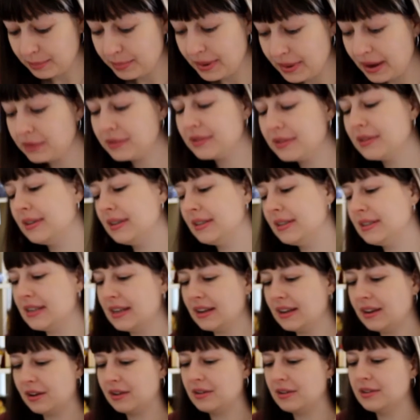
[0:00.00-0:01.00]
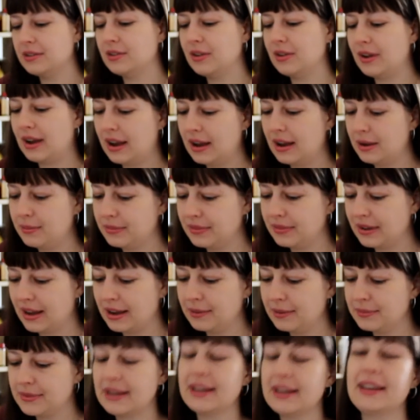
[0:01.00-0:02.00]
about knitting, also
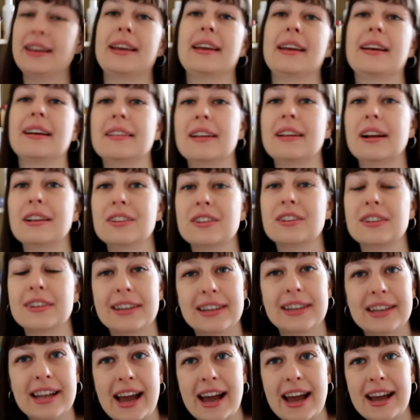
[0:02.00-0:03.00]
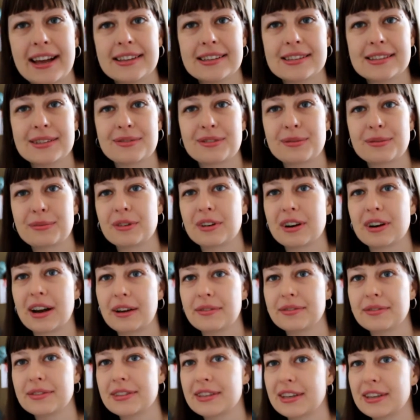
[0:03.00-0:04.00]
I'm taking another class from
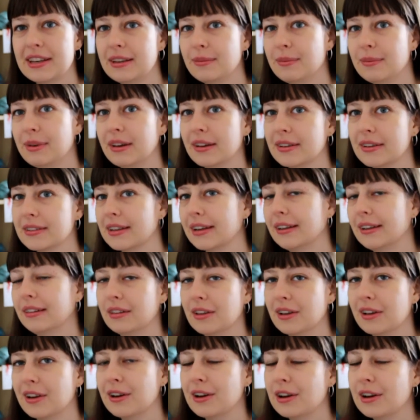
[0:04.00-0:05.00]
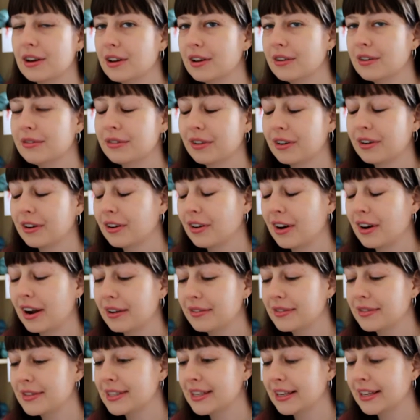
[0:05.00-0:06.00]
Craftsy because I love
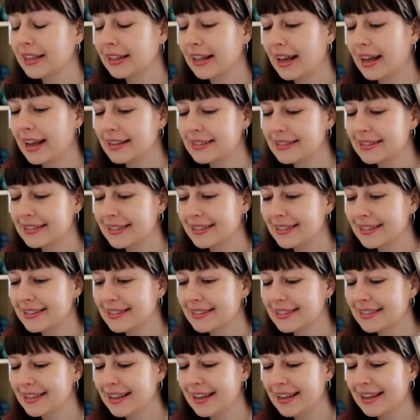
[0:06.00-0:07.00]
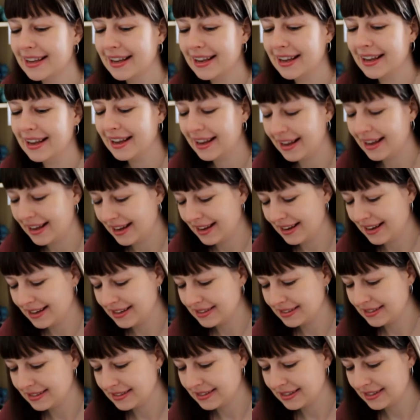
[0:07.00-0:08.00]
Craftsy classes.
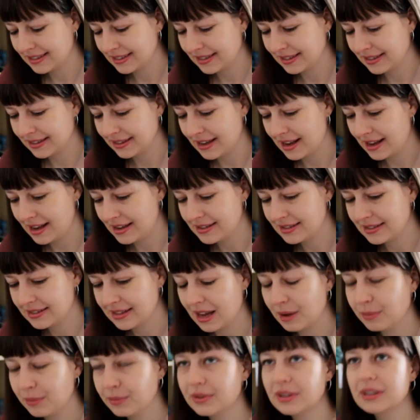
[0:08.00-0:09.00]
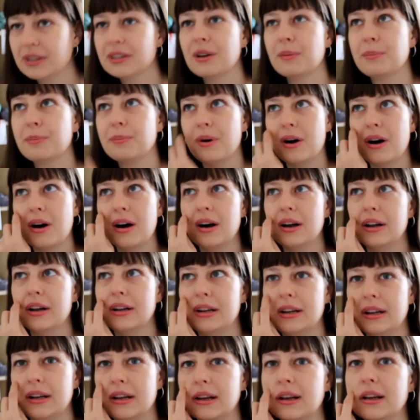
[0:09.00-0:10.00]
And I stumbled
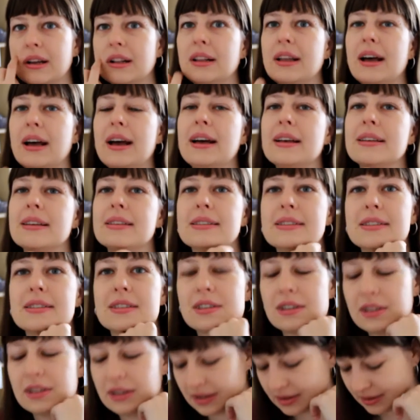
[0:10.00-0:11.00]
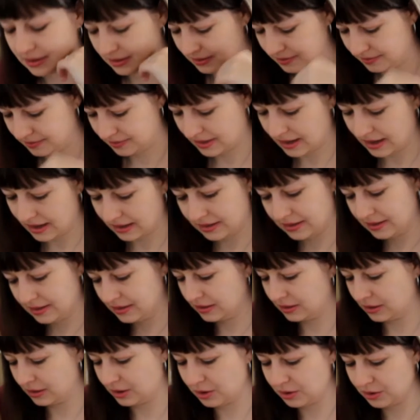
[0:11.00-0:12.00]
upon a class that
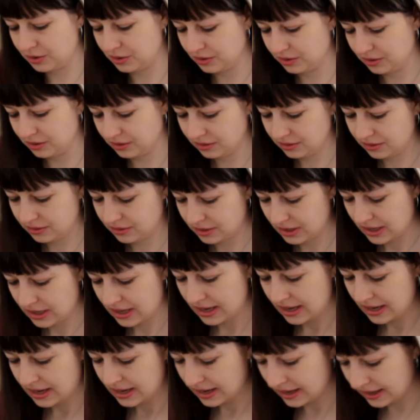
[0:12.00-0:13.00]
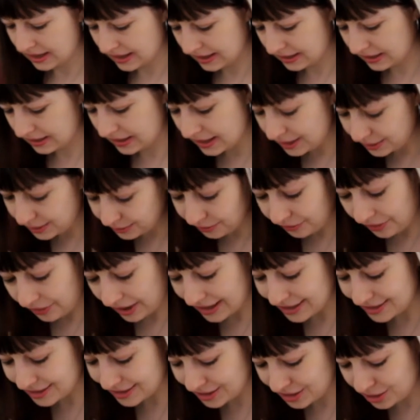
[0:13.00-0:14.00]
is called Knit
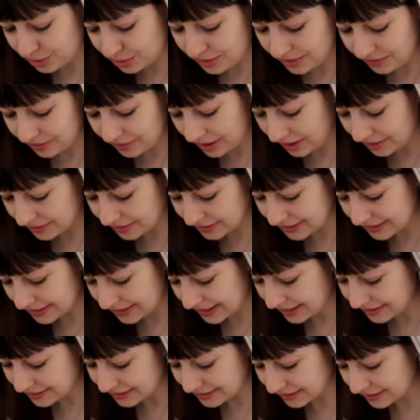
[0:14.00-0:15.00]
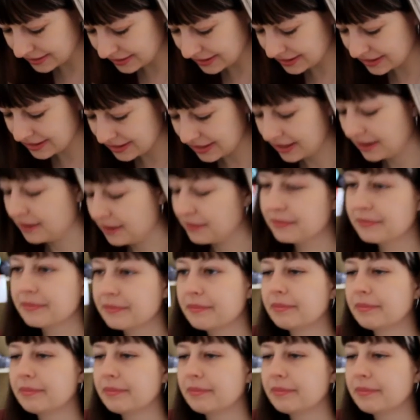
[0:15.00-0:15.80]
Faster with Continental Knitting.